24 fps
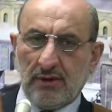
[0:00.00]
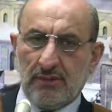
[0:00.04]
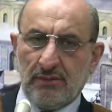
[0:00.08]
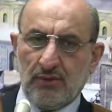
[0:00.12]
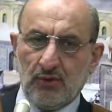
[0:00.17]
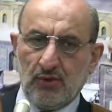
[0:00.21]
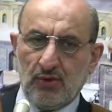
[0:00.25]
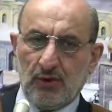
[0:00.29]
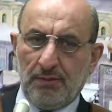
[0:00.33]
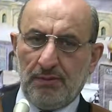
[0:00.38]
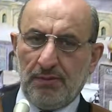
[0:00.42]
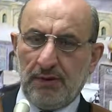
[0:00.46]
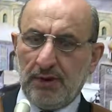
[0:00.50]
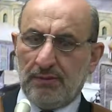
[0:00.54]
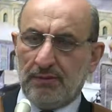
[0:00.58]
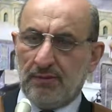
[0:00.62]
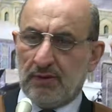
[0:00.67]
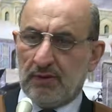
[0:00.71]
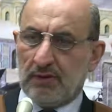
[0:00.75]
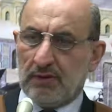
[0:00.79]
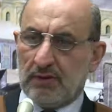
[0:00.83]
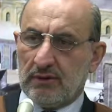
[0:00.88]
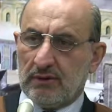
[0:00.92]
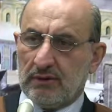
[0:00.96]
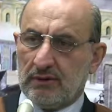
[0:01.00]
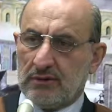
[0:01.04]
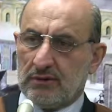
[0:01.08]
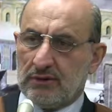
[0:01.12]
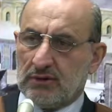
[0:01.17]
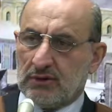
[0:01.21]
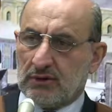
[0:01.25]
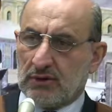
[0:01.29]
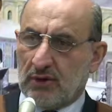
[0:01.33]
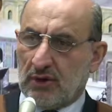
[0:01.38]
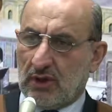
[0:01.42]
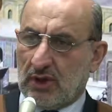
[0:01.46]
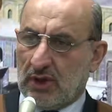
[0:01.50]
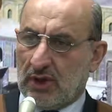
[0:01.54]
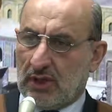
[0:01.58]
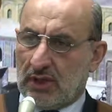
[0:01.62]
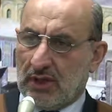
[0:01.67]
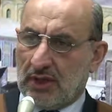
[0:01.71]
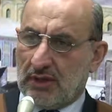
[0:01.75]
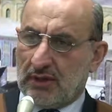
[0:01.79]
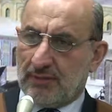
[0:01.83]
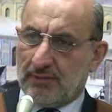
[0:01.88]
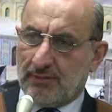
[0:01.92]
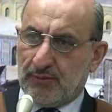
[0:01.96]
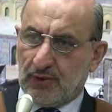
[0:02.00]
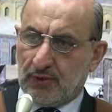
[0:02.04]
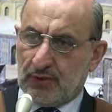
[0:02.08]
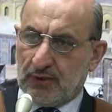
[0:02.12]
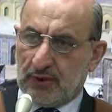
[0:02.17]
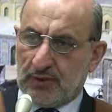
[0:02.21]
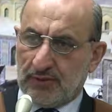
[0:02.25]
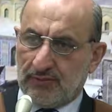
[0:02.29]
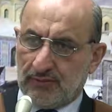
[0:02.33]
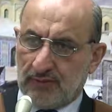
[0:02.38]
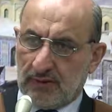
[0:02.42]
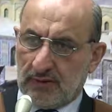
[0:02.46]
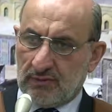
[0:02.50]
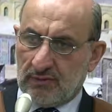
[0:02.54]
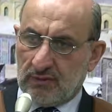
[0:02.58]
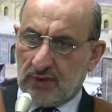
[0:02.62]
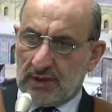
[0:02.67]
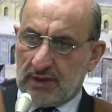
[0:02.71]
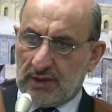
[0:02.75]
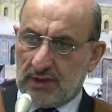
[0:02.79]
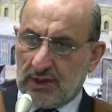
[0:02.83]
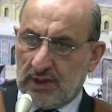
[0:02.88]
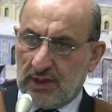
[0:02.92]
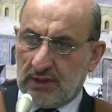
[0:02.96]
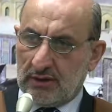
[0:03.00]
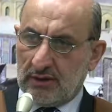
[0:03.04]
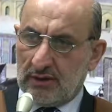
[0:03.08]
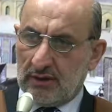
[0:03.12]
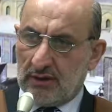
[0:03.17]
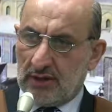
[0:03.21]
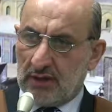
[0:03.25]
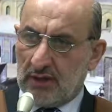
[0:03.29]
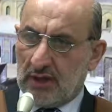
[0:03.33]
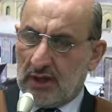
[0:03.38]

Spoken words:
poor people. So I put it from one side,